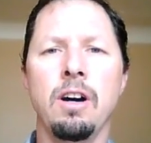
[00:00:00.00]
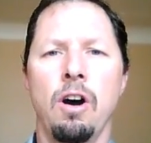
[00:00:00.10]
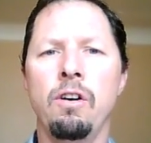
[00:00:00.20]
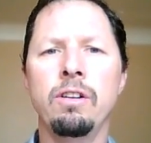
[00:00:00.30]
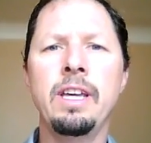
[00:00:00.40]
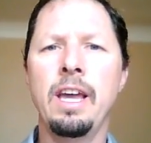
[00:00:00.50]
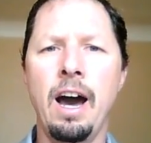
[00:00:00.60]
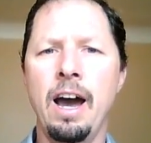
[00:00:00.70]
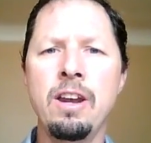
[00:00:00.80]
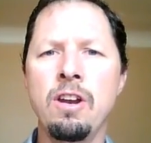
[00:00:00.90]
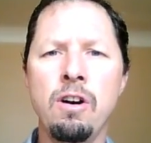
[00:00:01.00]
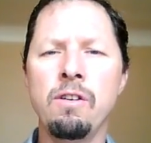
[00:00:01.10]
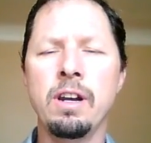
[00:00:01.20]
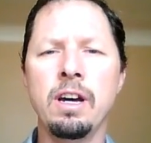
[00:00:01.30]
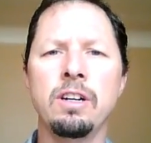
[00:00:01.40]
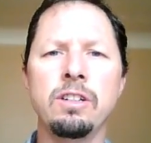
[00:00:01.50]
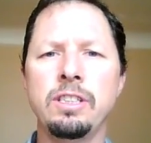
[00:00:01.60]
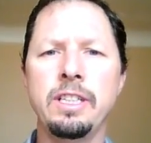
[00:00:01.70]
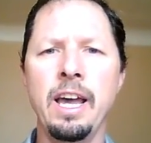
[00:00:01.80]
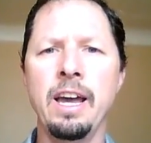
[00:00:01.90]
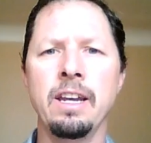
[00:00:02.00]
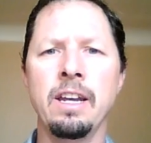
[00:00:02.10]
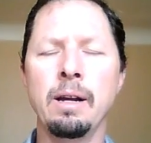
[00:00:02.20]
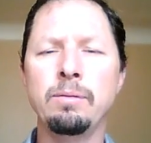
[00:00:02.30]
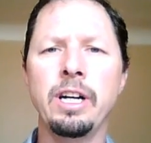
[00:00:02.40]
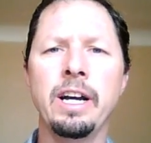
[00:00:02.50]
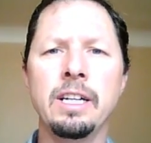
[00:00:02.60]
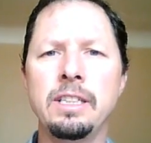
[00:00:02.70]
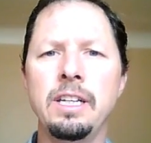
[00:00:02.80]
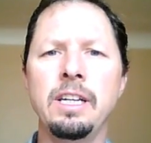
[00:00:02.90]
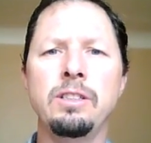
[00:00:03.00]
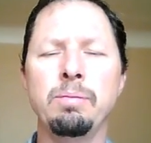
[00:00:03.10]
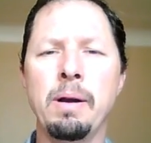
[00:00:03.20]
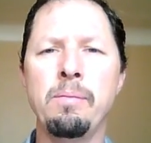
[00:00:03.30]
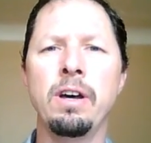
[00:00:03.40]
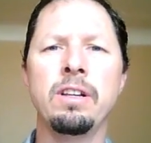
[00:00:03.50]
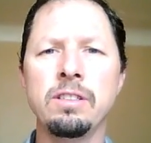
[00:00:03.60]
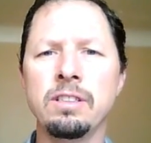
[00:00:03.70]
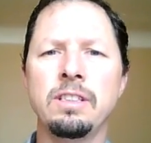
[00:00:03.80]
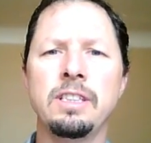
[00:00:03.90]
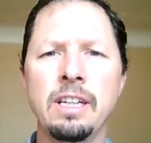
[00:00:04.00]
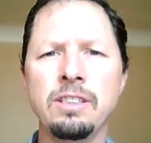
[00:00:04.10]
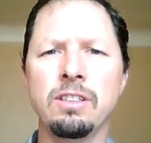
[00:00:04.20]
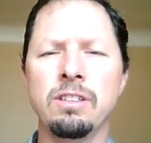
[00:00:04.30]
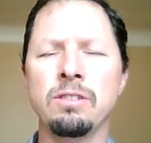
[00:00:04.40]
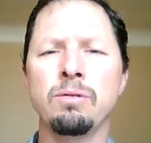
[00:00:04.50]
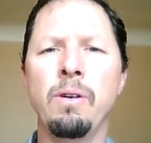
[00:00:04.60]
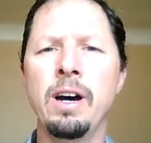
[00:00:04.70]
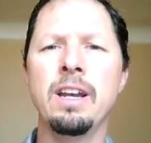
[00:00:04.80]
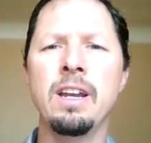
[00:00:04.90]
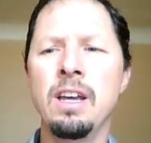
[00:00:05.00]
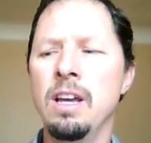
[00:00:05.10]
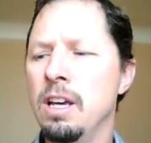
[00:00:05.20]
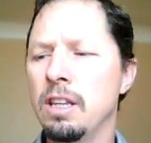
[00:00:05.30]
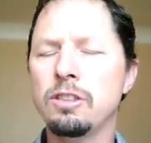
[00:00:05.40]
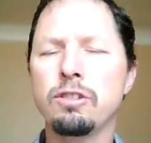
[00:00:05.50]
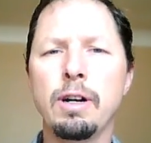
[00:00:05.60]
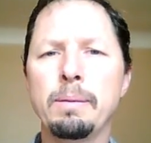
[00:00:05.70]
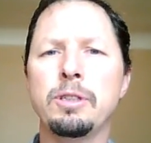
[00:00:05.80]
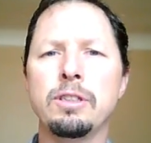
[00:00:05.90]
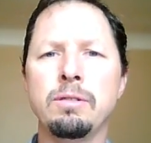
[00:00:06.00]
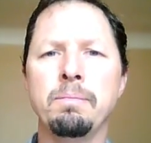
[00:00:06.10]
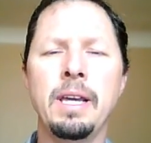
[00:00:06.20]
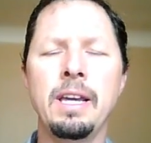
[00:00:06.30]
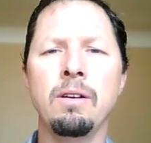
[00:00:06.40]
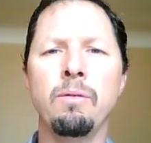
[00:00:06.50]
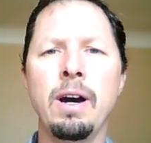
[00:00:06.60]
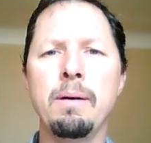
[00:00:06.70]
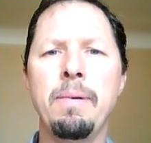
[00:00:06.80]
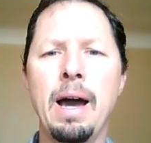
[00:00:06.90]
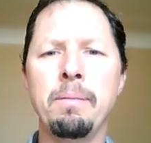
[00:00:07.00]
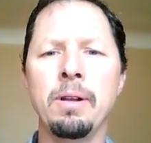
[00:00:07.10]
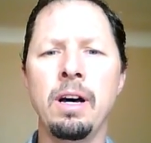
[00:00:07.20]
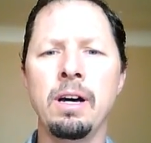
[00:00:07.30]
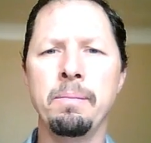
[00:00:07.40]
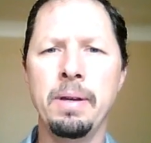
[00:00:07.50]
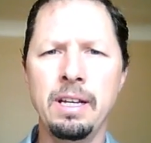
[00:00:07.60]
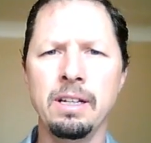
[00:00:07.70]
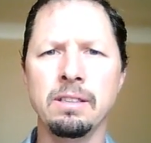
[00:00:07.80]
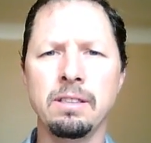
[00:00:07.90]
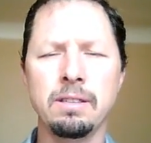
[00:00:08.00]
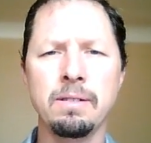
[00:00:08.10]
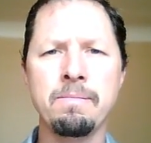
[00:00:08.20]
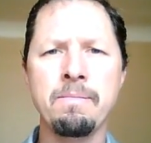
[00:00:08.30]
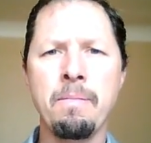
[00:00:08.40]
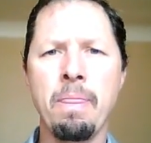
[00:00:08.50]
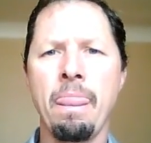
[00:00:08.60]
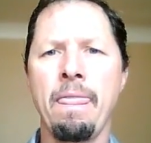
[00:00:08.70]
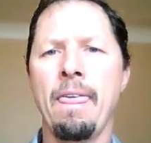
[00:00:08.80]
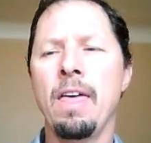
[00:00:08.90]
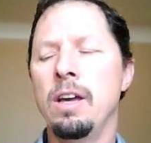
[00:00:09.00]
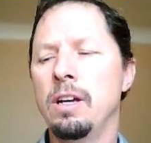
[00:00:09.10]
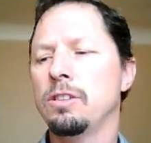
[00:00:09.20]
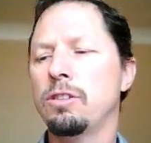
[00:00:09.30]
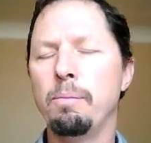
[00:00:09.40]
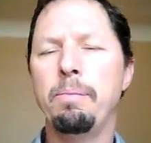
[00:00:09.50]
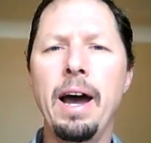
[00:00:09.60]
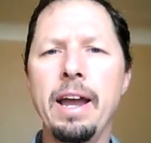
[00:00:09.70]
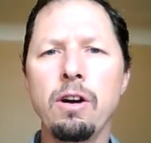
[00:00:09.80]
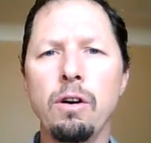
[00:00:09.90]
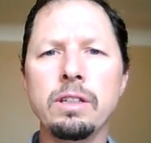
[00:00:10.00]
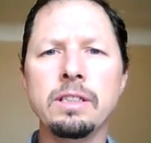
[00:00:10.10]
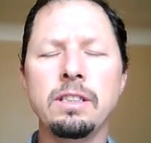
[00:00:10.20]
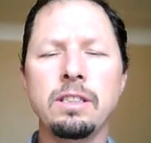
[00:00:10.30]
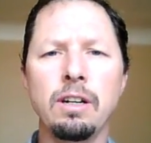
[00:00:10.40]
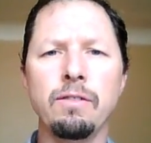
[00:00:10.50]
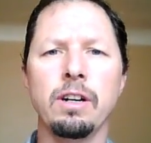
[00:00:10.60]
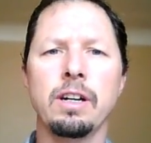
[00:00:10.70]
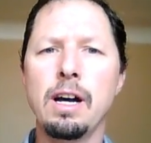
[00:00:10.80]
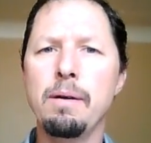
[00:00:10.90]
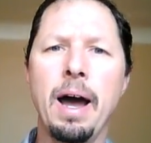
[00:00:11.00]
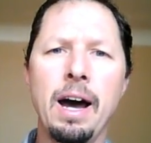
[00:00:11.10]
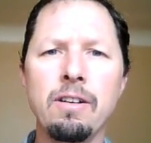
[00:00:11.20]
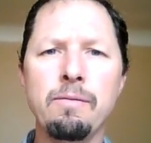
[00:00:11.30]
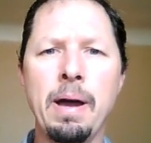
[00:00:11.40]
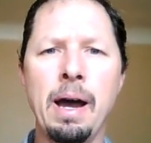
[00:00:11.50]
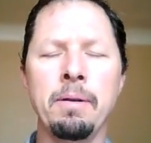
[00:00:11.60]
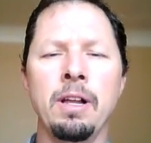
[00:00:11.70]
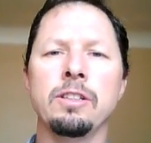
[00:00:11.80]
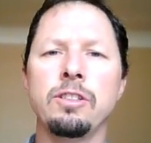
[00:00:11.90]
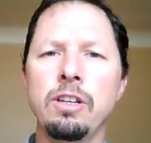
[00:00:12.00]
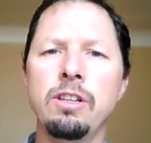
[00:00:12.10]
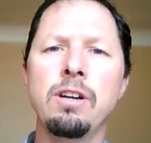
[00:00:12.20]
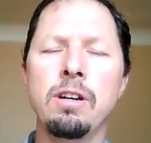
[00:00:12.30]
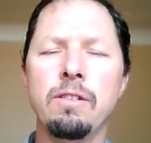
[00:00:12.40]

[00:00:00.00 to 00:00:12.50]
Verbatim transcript: Only I know and understand, and I'm trying to teach my brothers and sisters what the scriptures mean, what Babylon means. So buy gold and silver, come out of Babylon, so you do,